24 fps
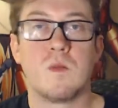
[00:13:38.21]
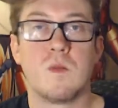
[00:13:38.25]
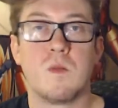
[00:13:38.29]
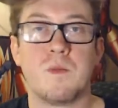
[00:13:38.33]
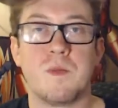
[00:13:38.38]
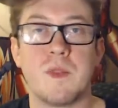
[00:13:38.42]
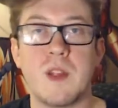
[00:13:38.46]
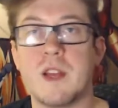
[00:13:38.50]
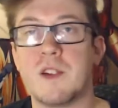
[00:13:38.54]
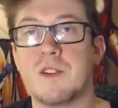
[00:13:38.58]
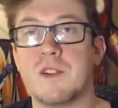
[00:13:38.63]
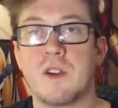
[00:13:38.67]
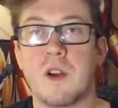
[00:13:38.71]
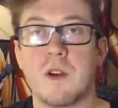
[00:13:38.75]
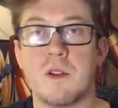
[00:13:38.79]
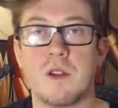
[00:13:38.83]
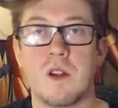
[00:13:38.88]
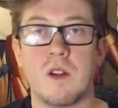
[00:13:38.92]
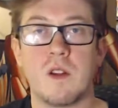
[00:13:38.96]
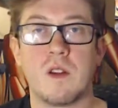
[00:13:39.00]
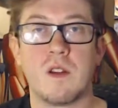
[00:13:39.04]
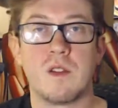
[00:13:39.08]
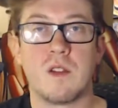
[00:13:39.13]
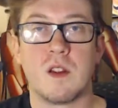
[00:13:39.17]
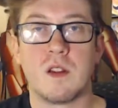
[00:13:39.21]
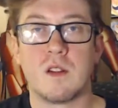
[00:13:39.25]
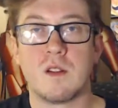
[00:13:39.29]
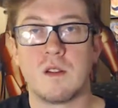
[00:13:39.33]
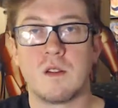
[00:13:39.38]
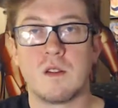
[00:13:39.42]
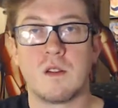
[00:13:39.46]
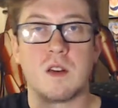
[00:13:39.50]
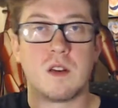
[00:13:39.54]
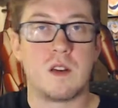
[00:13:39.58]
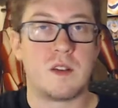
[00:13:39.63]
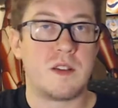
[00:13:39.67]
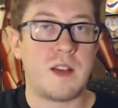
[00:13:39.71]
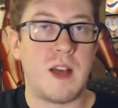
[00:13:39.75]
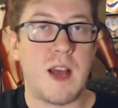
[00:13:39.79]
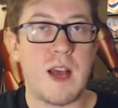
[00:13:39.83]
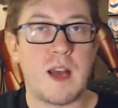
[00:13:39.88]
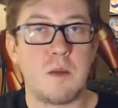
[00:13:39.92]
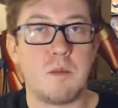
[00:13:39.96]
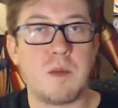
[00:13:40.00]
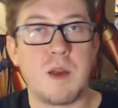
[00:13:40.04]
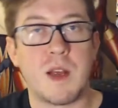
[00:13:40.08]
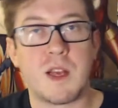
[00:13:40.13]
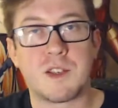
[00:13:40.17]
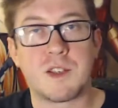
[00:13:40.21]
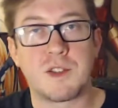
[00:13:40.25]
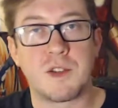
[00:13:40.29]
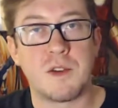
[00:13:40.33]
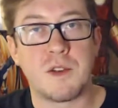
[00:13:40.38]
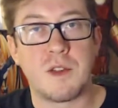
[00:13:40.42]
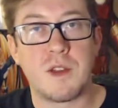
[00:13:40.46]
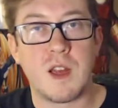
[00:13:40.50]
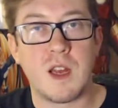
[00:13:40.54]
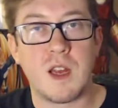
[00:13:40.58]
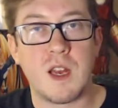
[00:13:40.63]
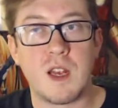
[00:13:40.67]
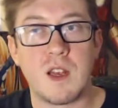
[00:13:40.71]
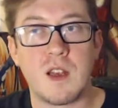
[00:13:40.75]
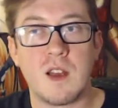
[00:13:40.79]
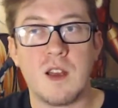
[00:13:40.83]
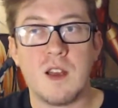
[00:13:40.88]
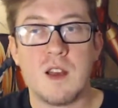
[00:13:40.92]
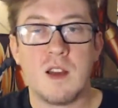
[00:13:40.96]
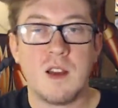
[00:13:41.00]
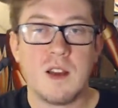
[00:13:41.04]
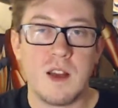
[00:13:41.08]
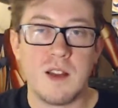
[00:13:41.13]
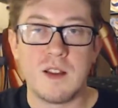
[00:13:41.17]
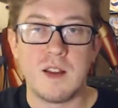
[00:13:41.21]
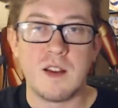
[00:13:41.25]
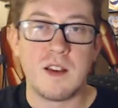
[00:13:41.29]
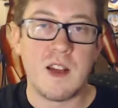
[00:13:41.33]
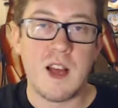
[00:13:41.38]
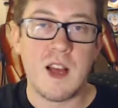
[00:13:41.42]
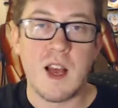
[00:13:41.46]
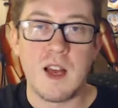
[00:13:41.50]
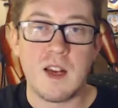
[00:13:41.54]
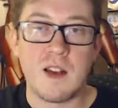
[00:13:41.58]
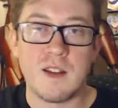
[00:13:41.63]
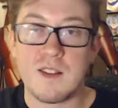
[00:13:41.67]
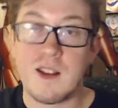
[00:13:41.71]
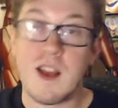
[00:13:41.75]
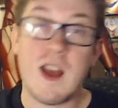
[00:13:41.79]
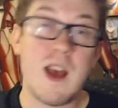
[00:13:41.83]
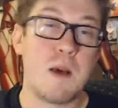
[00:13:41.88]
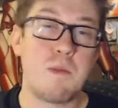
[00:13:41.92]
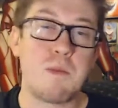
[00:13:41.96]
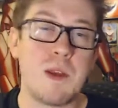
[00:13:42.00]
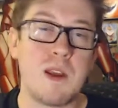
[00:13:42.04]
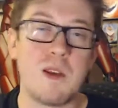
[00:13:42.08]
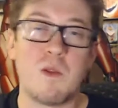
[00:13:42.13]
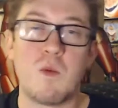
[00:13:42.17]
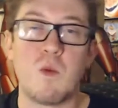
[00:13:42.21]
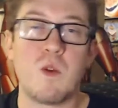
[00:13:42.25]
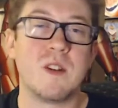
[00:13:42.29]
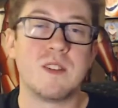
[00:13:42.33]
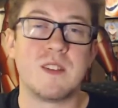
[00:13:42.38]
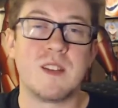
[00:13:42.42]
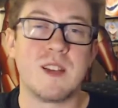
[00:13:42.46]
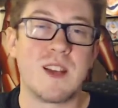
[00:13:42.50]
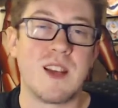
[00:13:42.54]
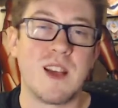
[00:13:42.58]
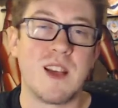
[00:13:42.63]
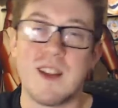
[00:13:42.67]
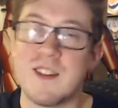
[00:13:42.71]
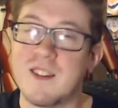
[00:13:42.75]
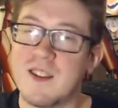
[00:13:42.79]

And they show the little dad picture thing, and the dad is happy once again.